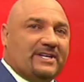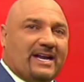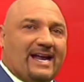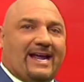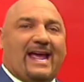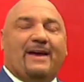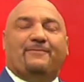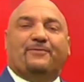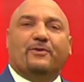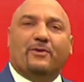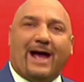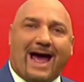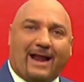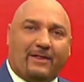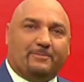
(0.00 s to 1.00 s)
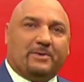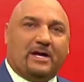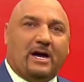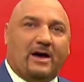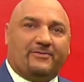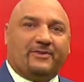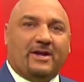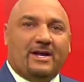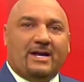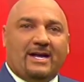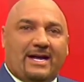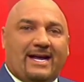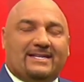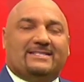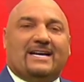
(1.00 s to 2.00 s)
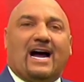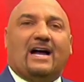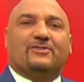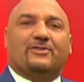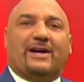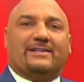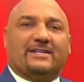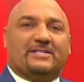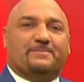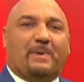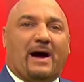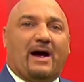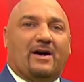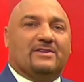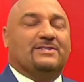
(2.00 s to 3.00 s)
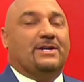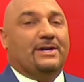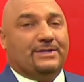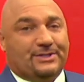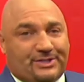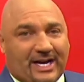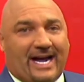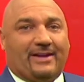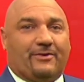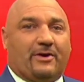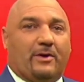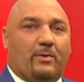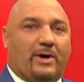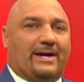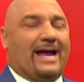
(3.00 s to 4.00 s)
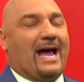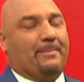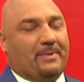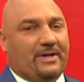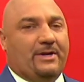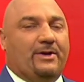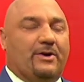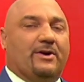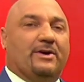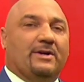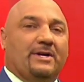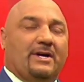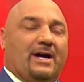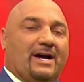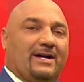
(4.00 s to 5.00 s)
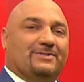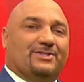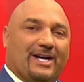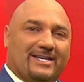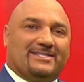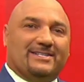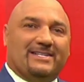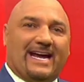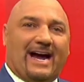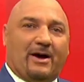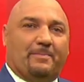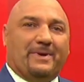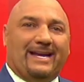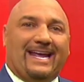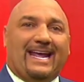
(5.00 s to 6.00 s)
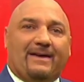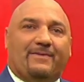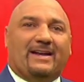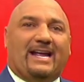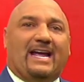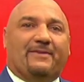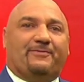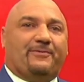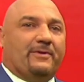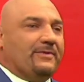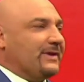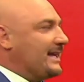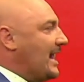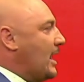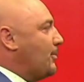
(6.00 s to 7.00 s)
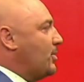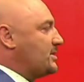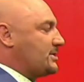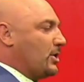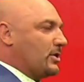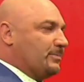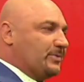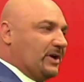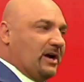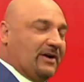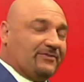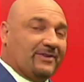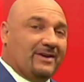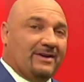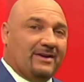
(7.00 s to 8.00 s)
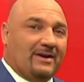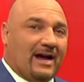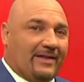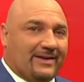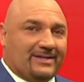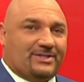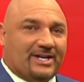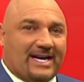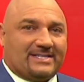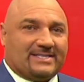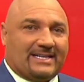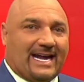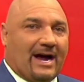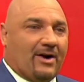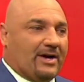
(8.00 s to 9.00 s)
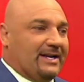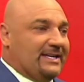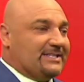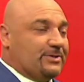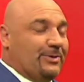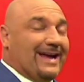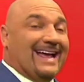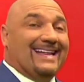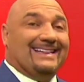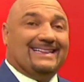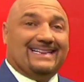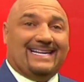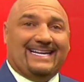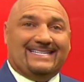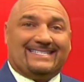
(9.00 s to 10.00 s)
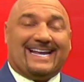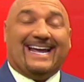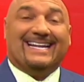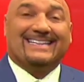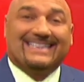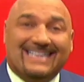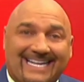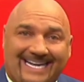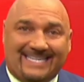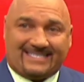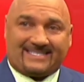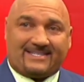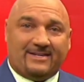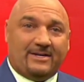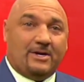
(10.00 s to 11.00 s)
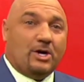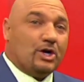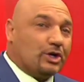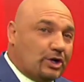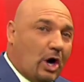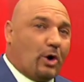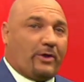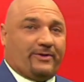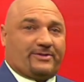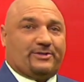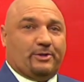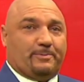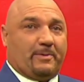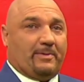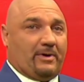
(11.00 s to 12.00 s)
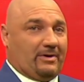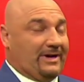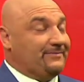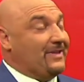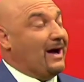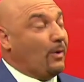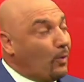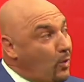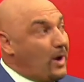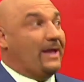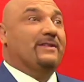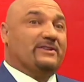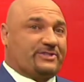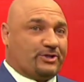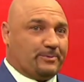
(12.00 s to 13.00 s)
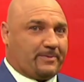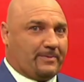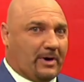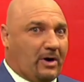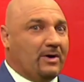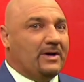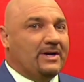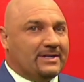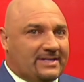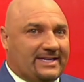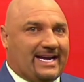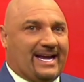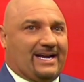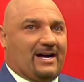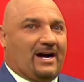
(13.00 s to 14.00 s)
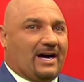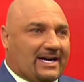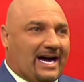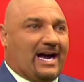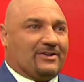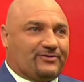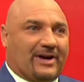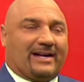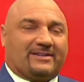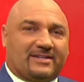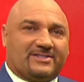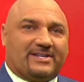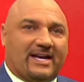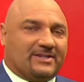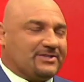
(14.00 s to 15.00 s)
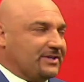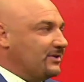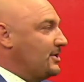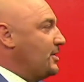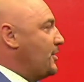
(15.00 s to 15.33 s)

today, if they're out of the playoffs, his contract expires January 1. Happy New Year, uh, Jason Garrett. But even if the Cowboys go to the playoffs, I think Jason Garrett needs to at least, at least go to the Super Bowl, if not win the Super Bowl, to get a contract extension